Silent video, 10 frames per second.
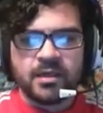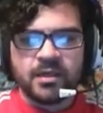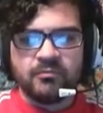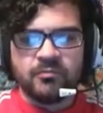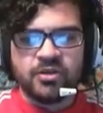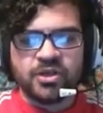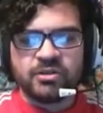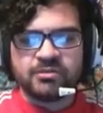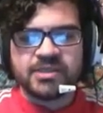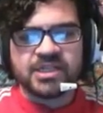We're not going to
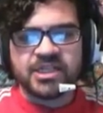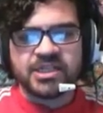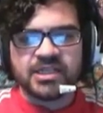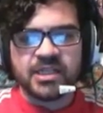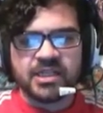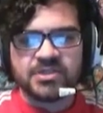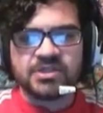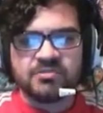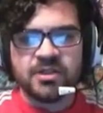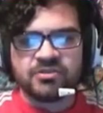attach this, it allows us to
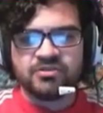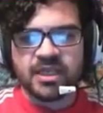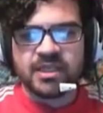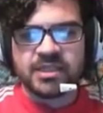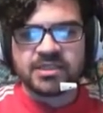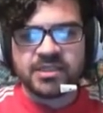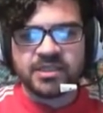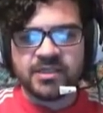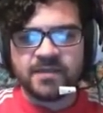welder again next turn.